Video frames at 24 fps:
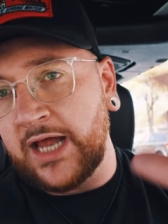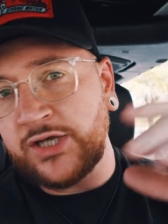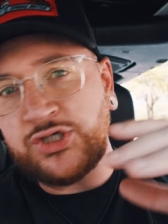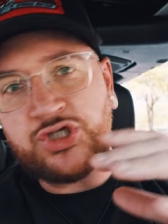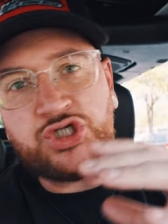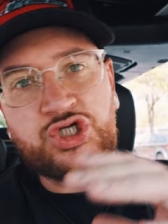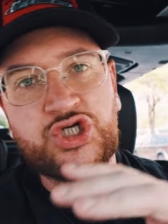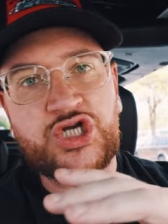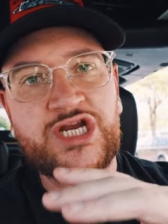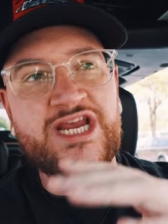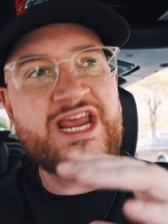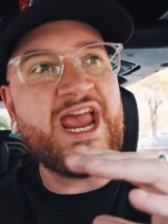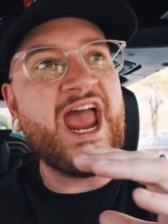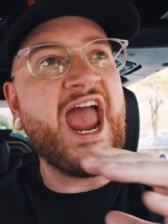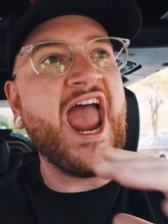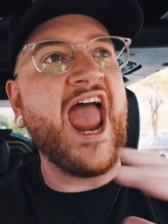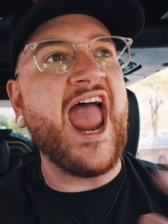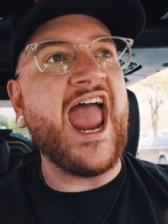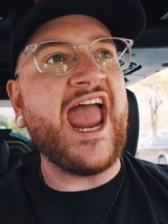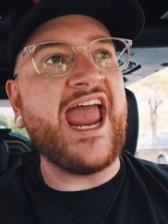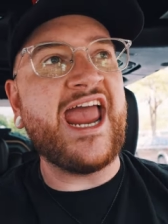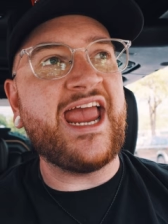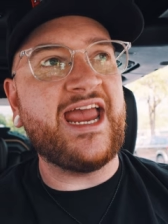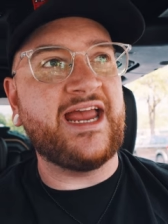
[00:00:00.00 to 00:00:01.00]
and she
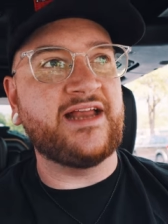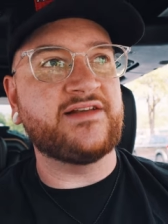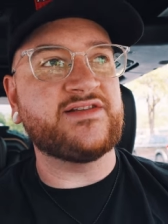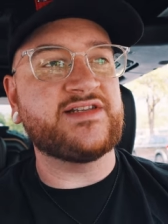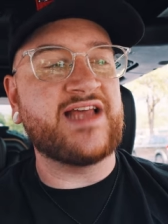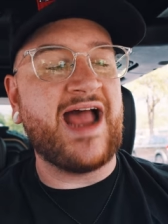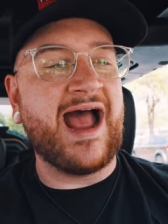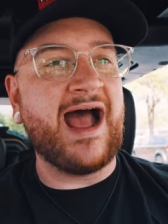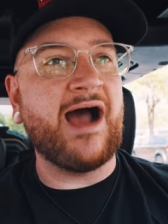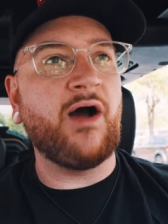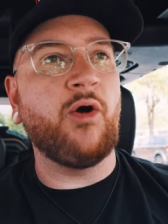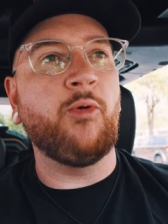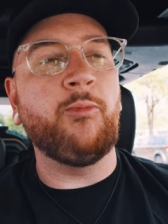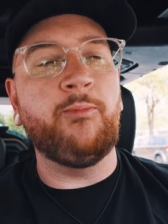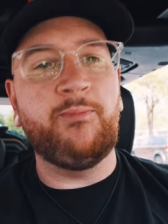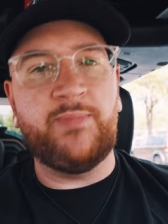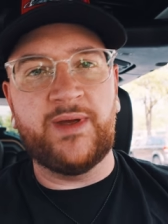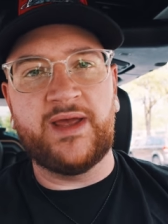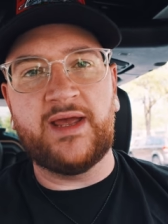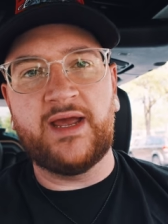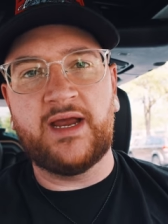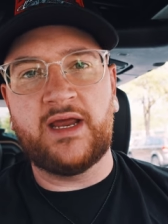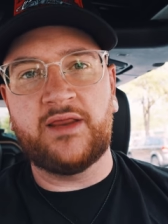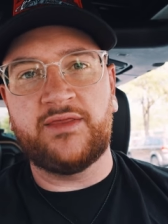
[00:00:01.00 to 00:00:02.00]
hates how
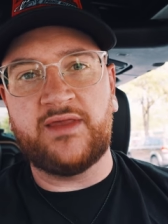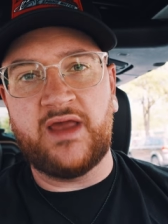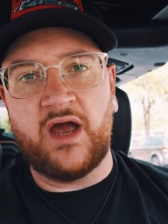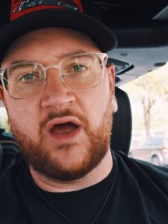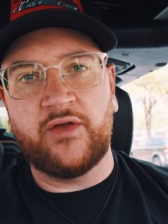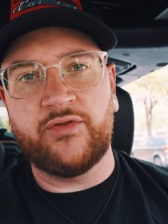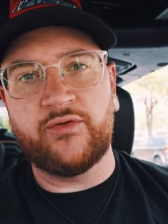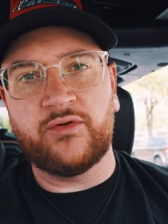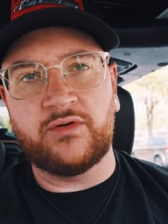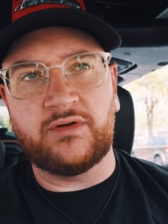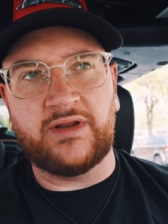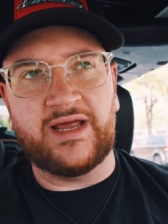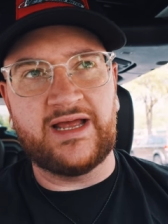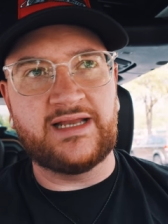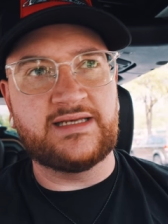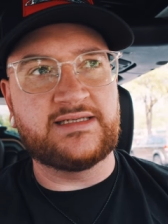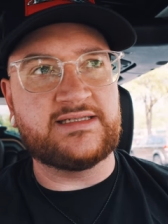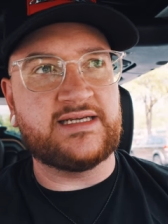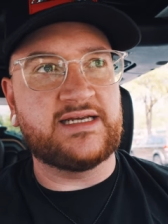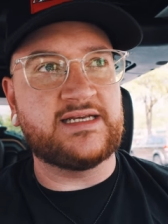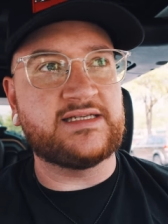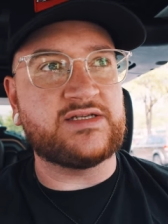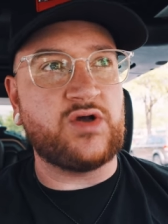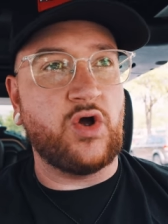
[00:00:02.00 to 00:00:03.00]
big the other
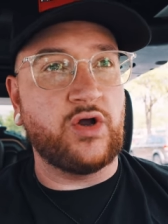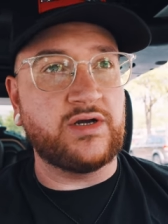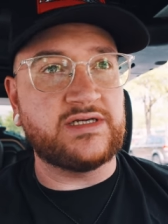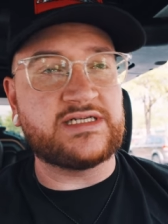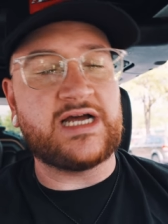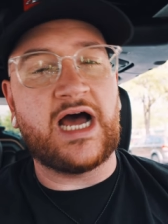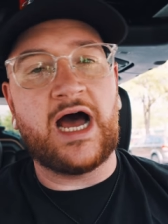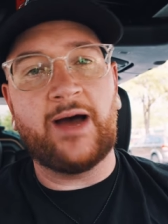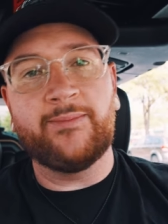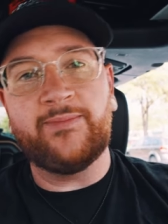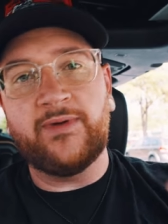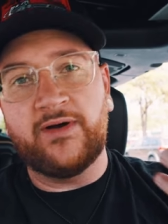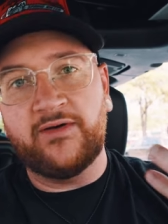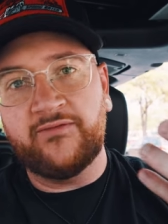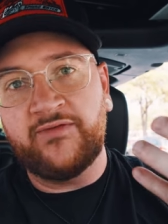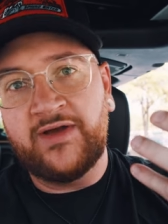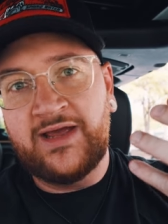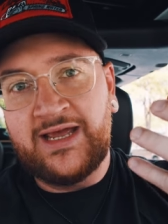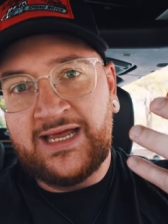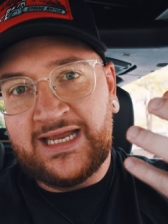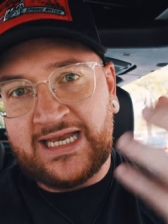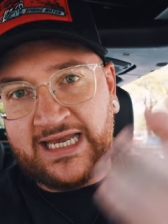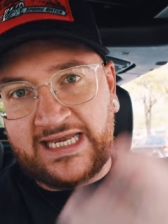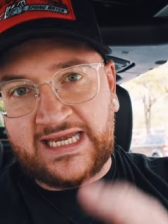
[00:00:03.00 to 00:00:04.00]
lens is on top of
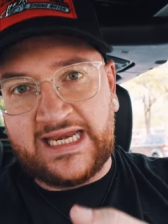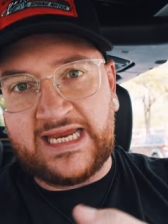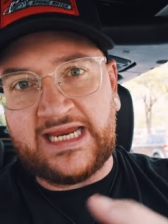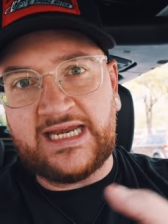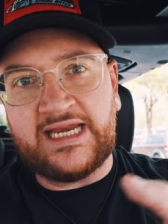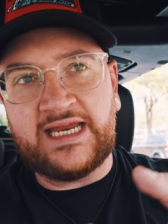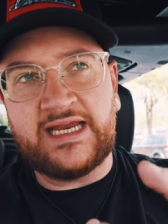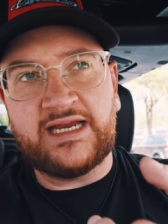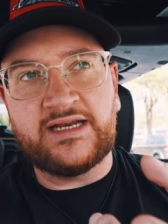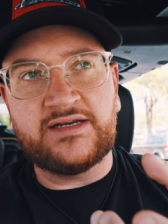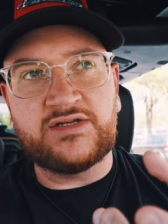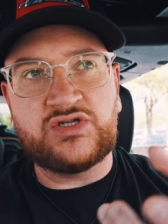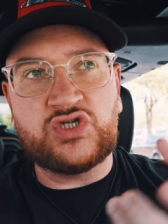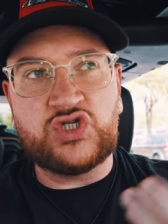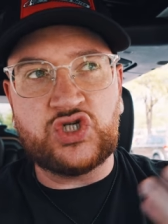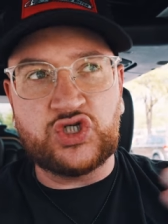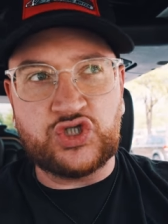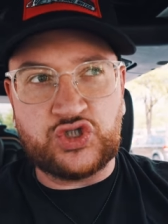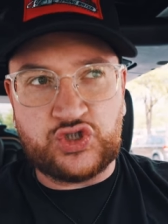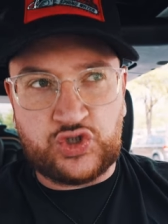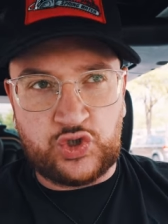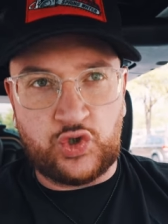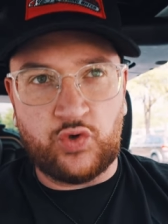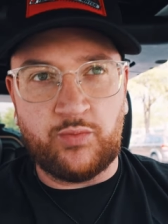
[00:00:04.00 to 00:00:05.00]
needing to
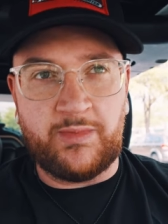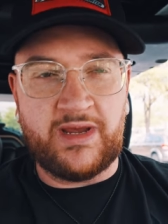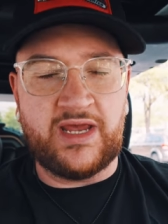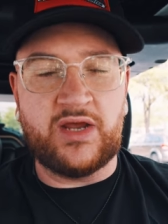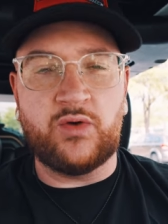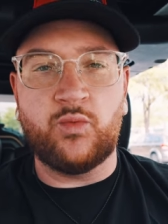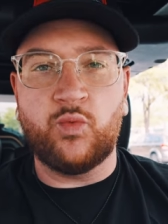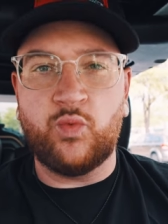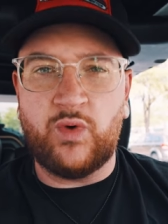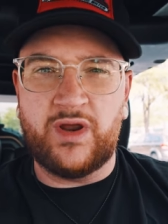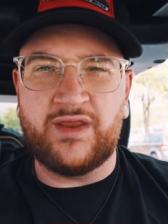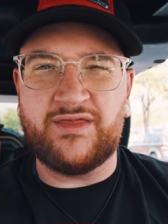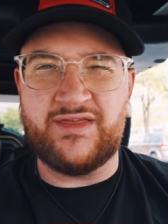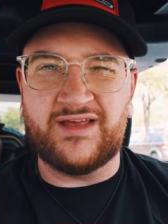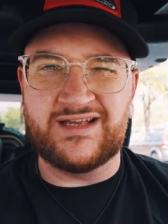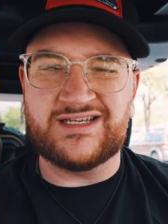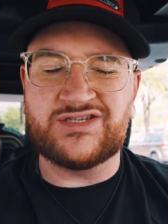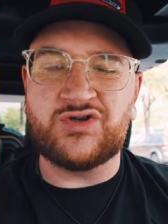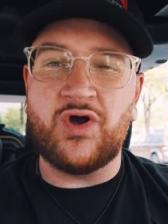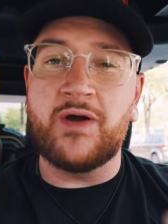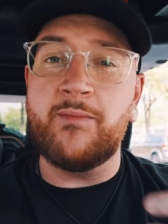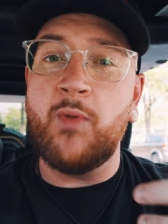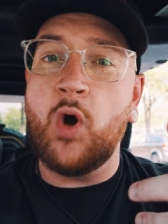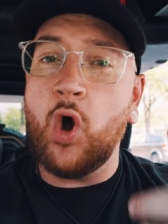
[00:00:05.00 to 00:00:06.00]
zoom in with it.
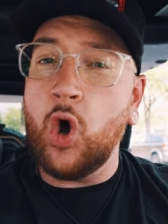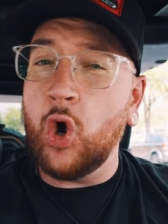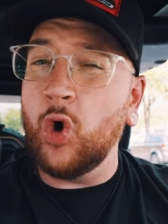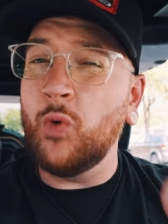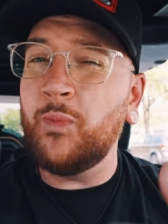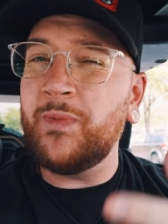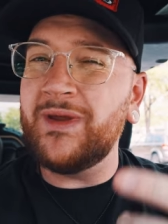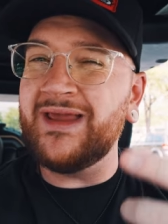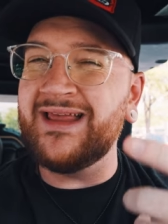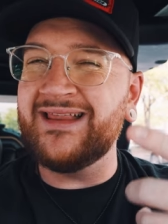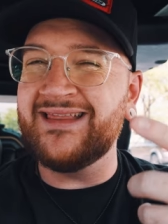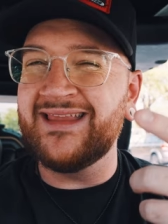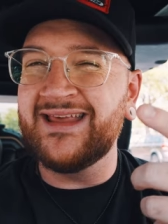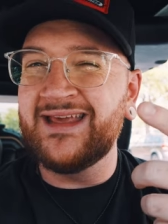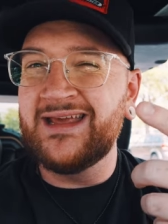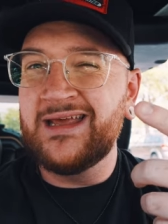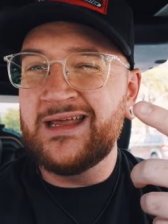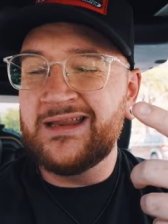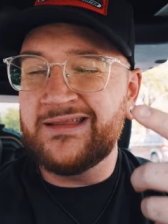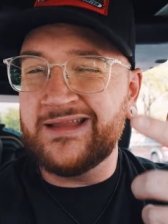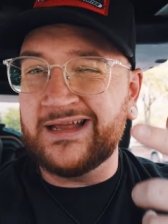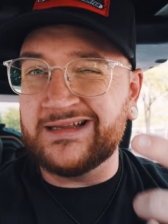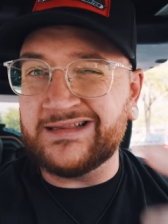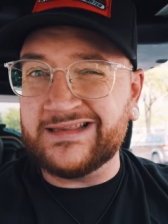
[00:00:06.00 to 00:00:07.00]
So I'm hoping
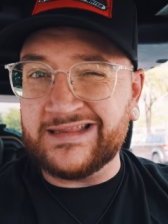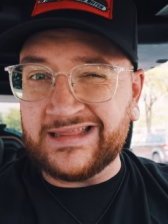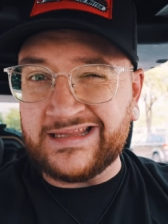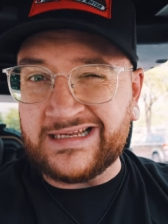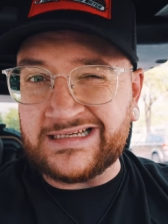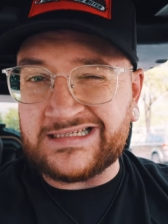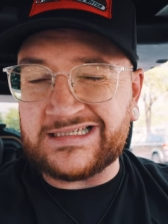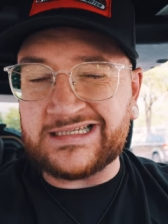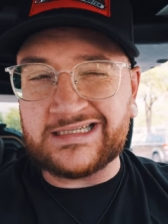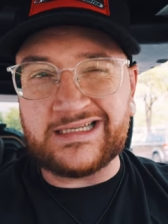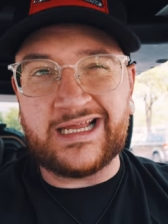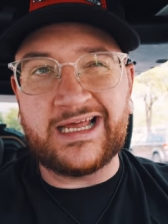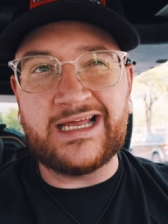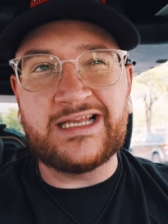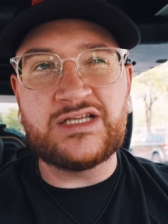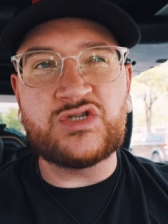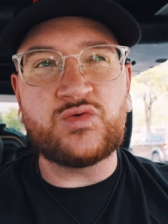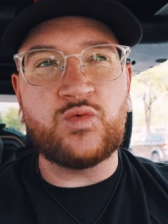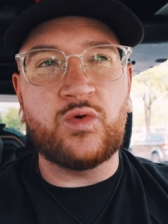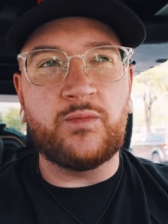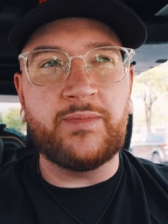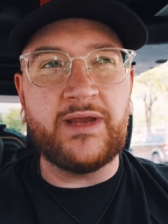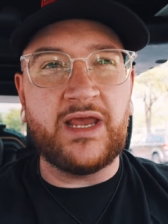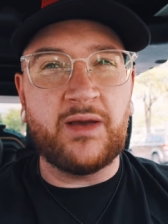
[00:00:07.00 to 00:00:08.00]
that this
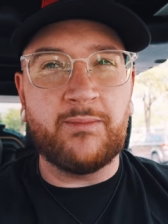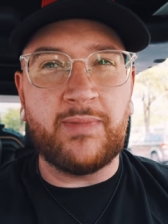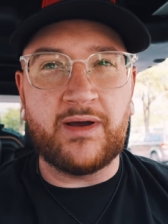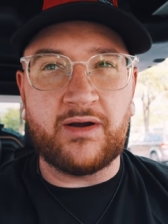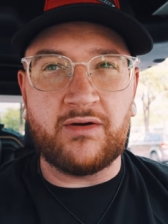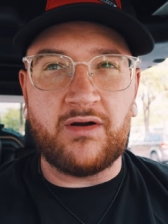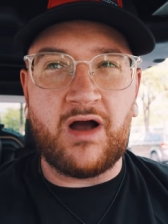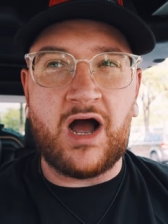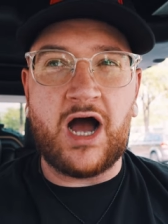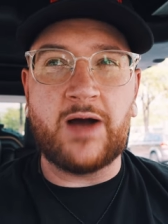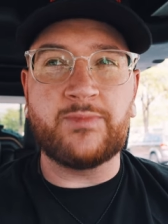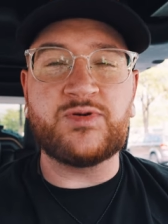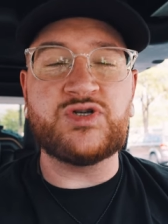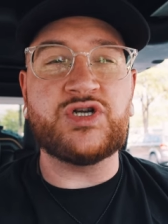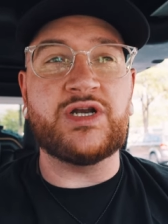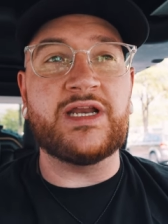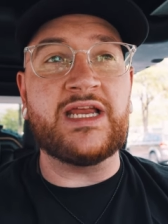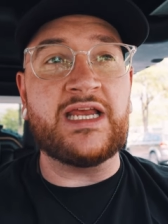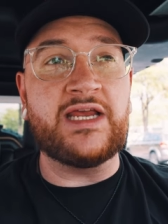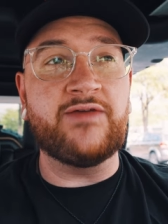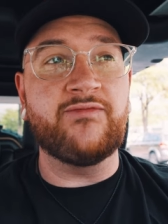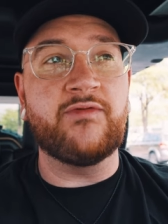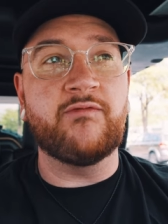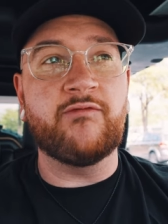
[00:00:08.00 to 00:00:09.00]
lens will be a better option
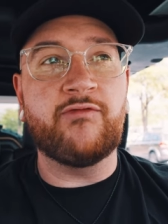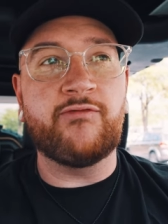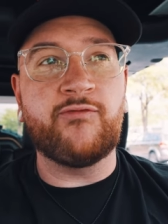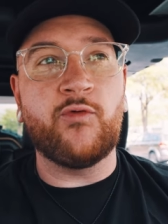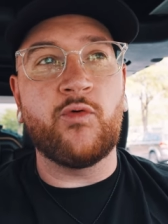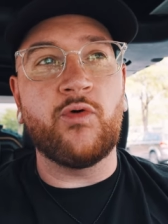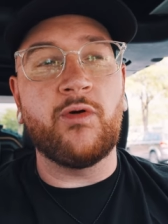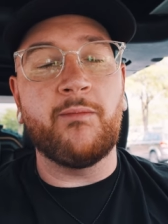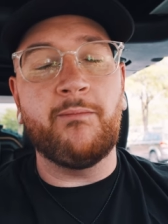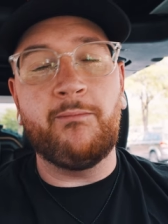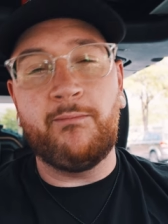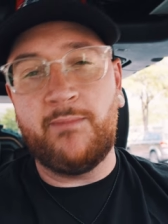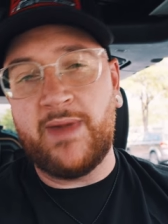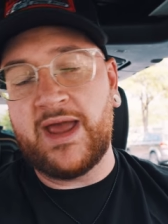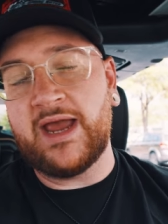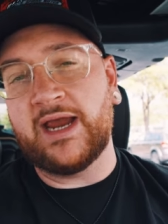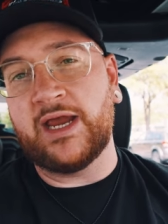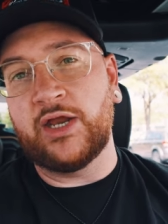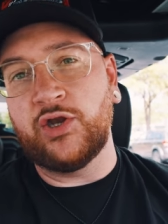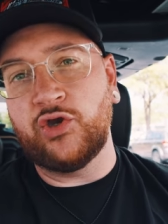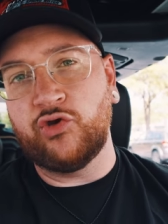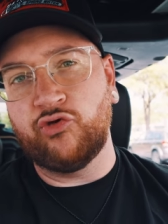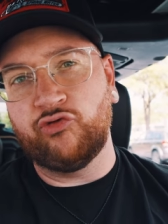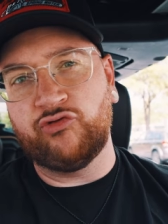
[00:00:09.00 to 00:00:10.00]
even for
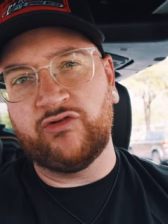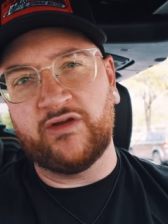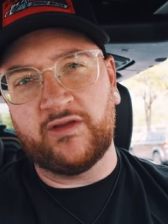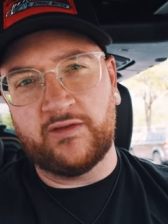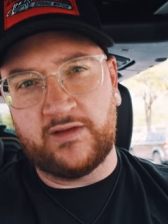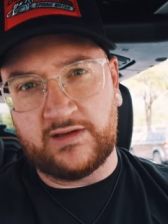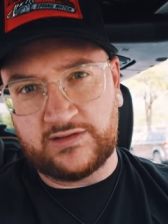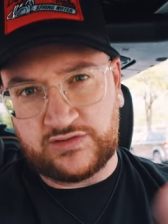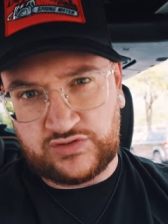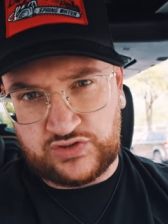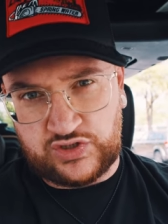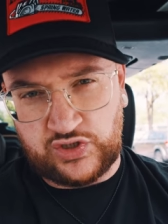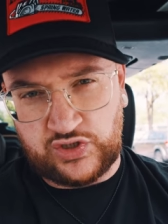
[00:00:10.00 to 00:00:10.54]
Megan using this